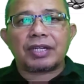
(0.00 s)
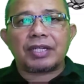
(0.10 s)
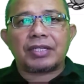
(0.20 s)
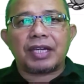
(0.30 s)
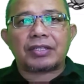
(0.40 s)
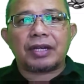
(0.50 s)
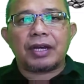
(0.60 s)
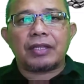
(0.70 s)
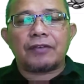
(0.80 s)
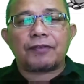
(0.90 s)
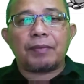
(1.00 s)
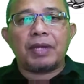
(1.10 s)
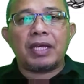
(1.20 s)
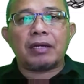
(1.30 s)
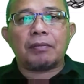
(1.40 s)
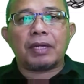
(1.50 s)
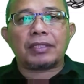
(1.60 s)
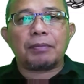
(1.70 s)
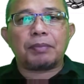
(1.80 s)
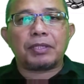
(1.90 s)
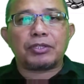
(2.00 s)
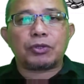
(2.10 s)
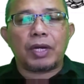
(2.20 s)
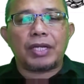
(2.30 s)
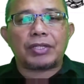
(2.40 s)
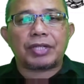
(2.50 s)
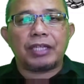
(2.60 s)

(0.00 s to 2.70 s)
such as the familiar multiple choice